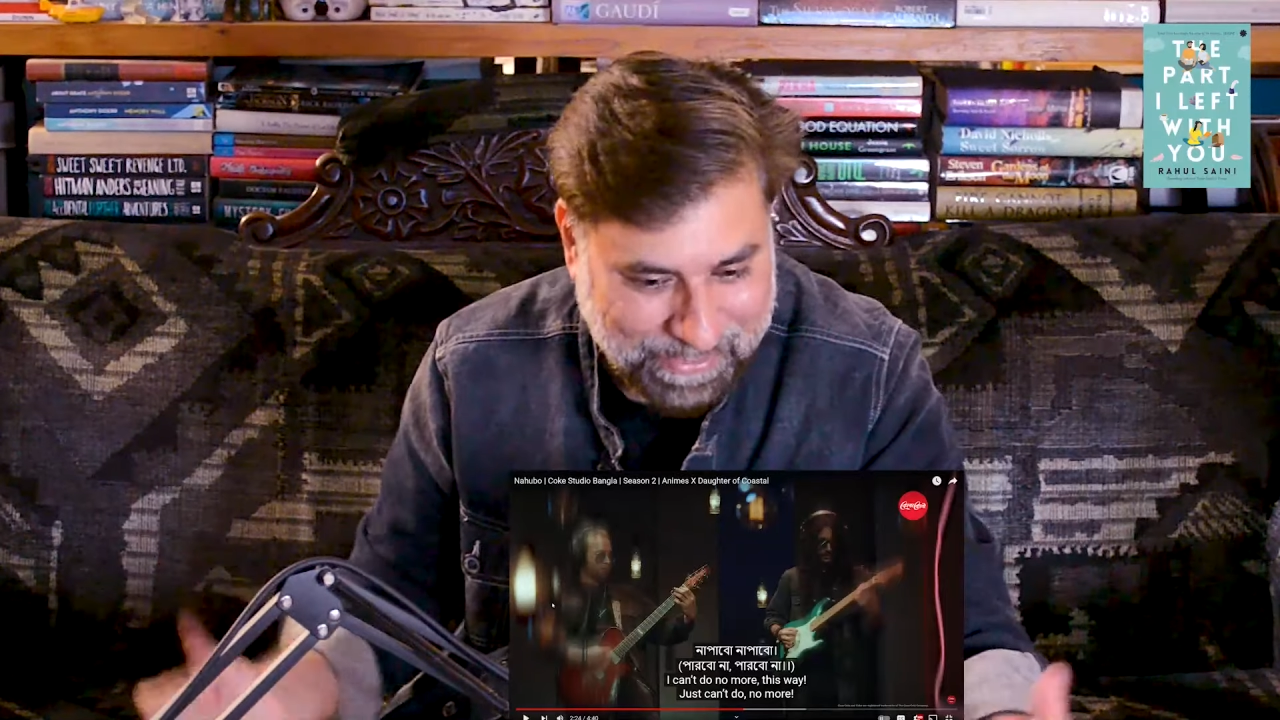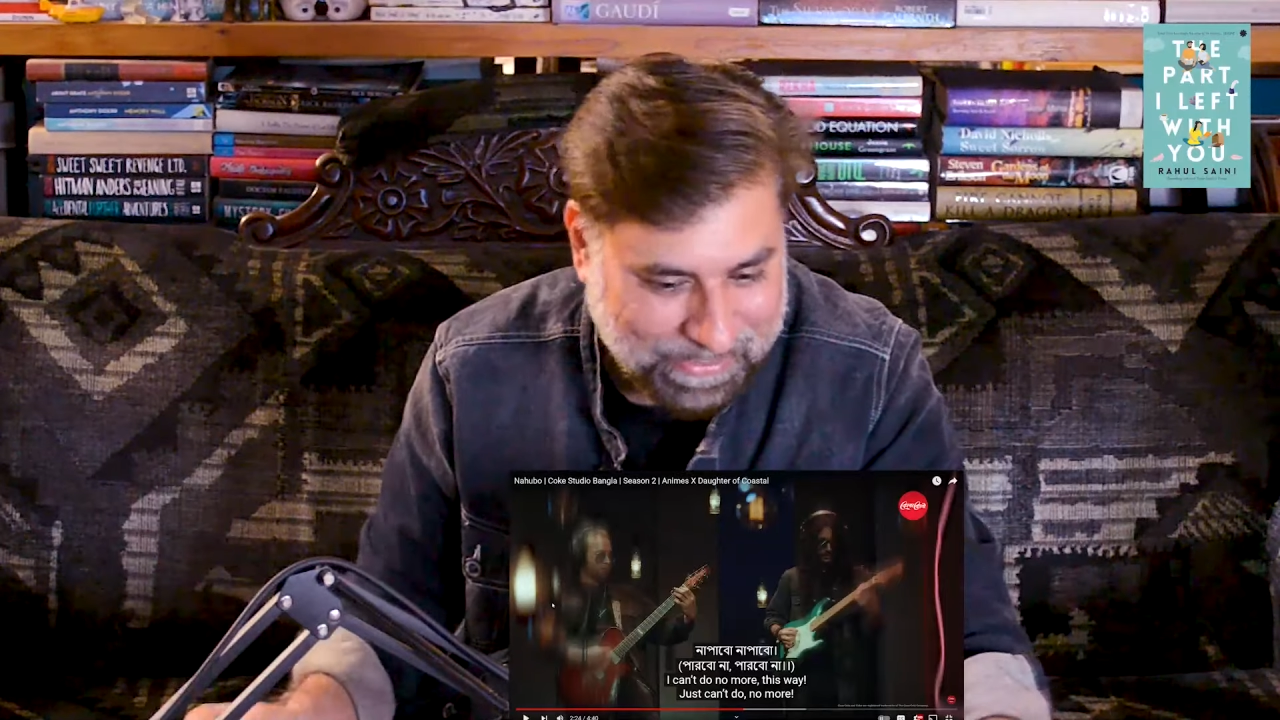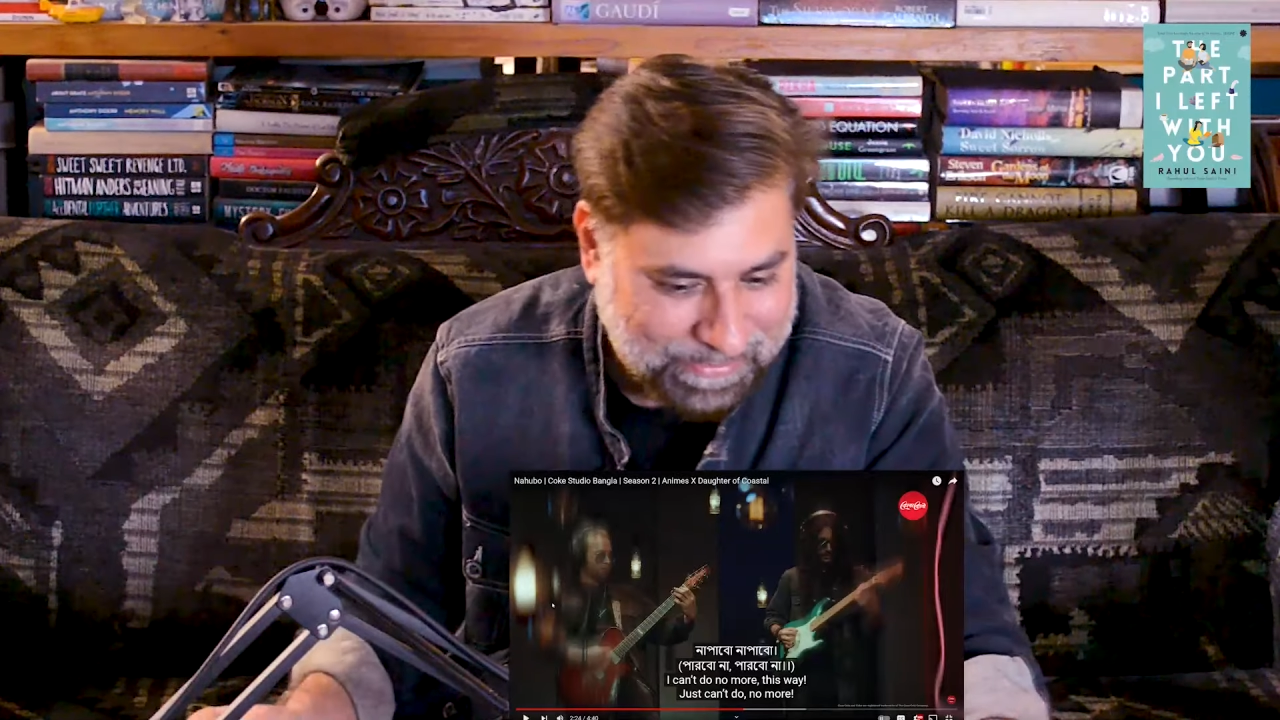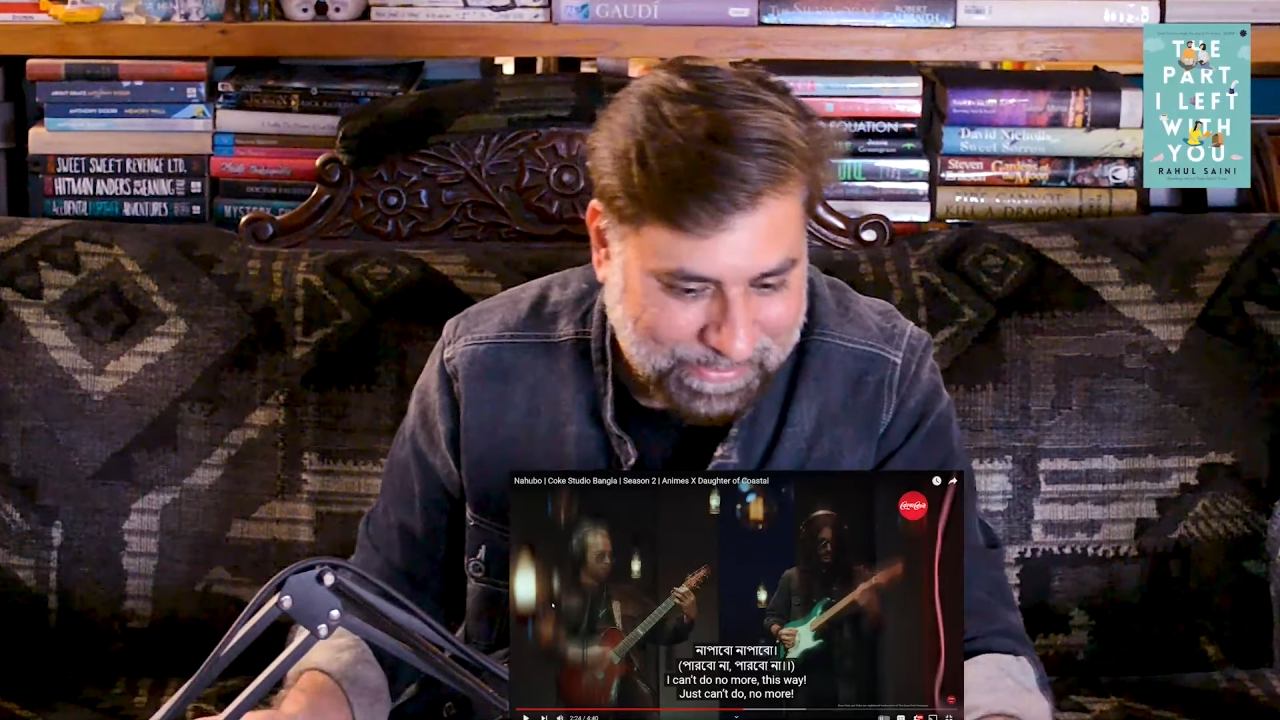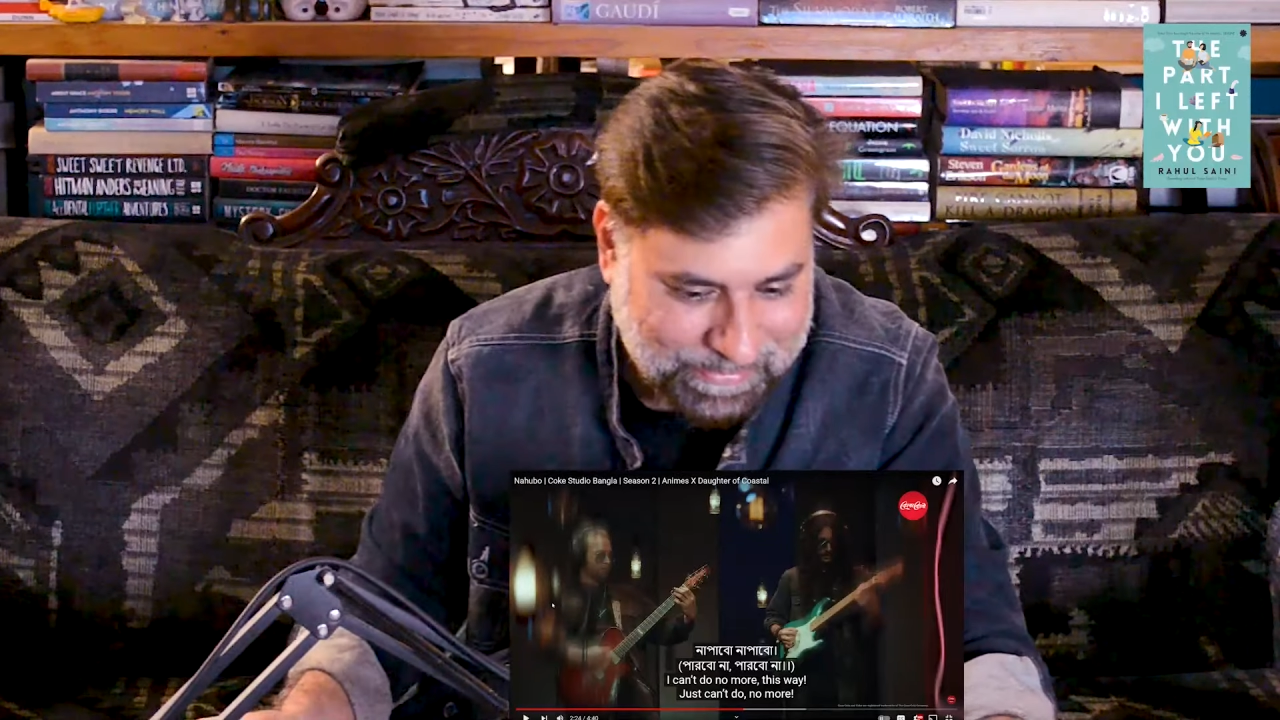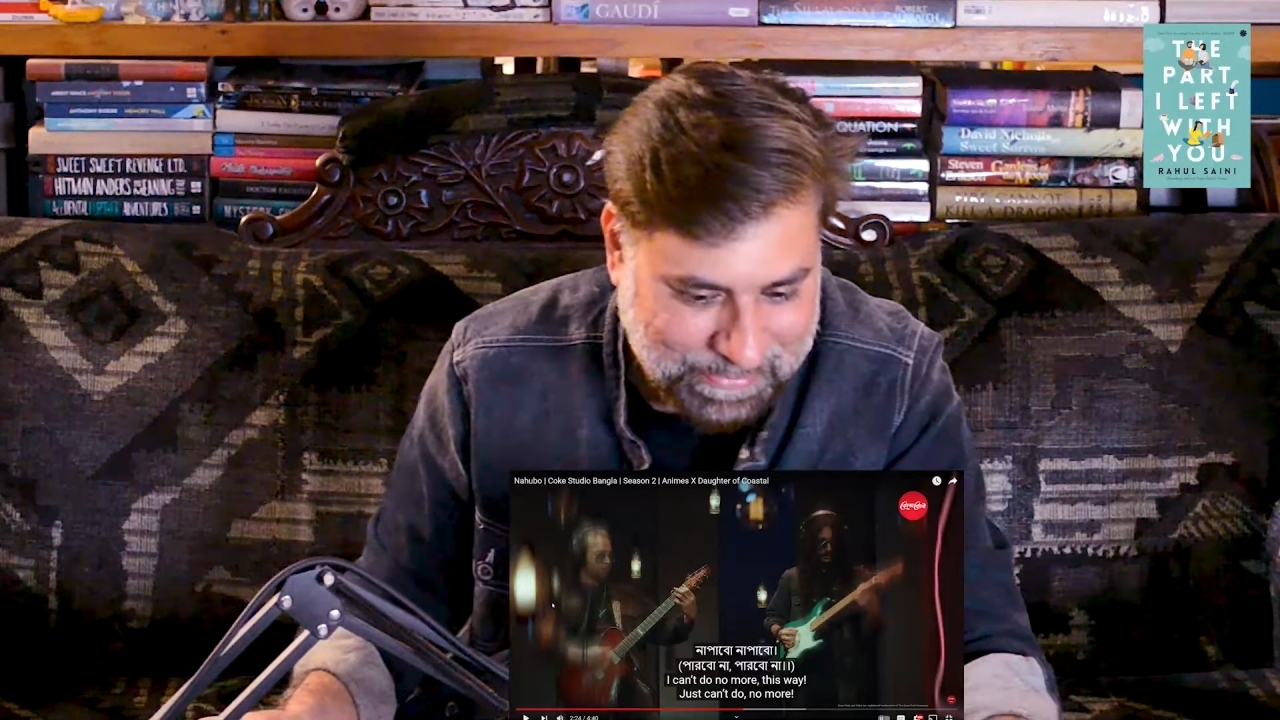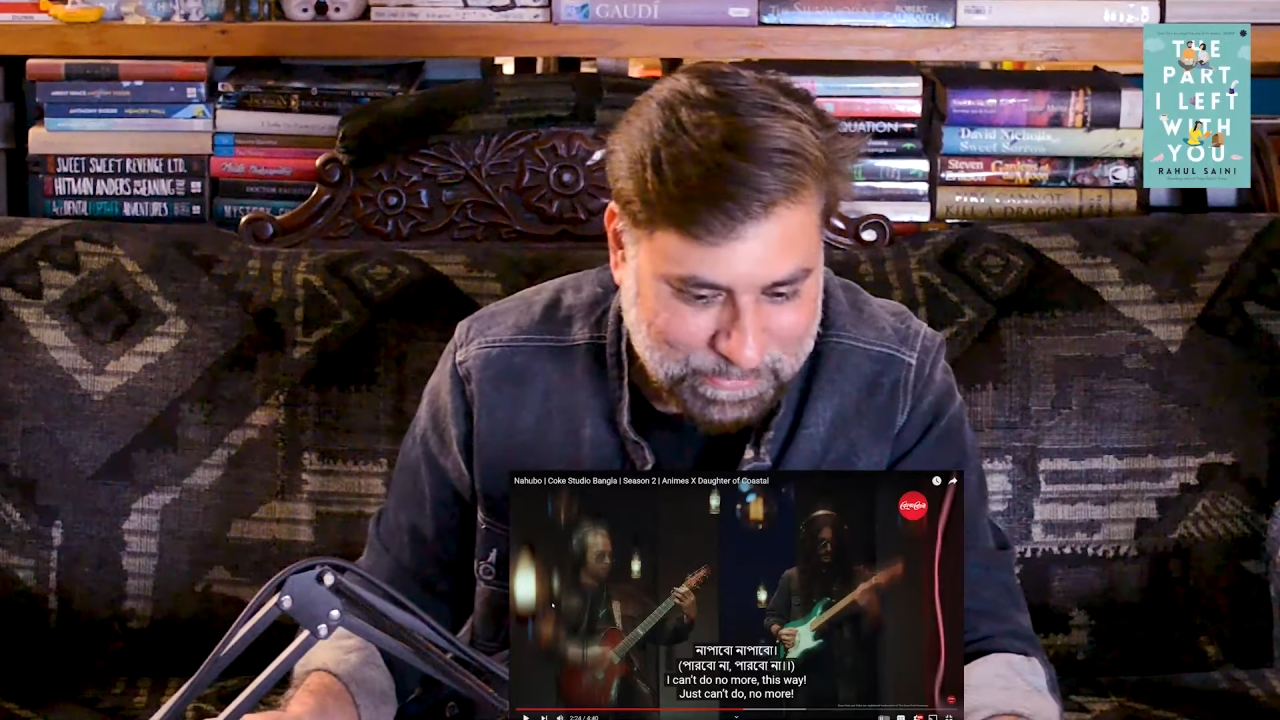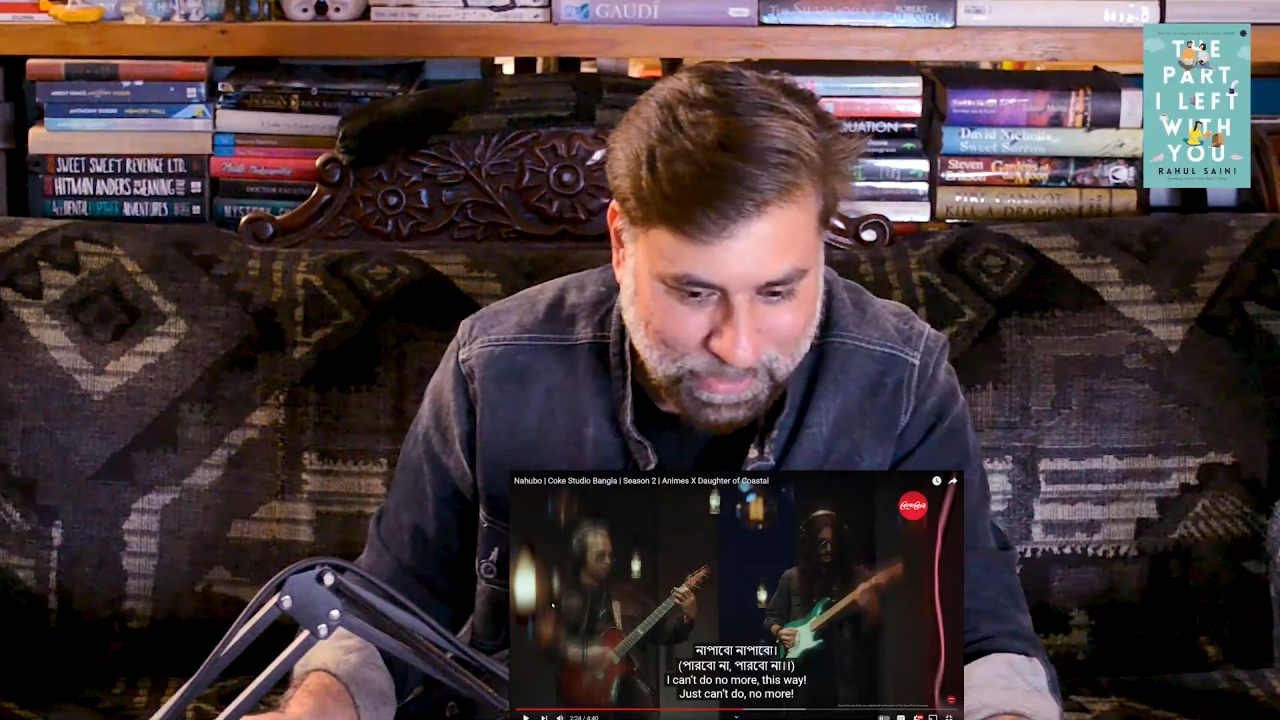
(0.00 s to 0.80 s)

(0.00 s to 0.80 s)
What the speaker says: that's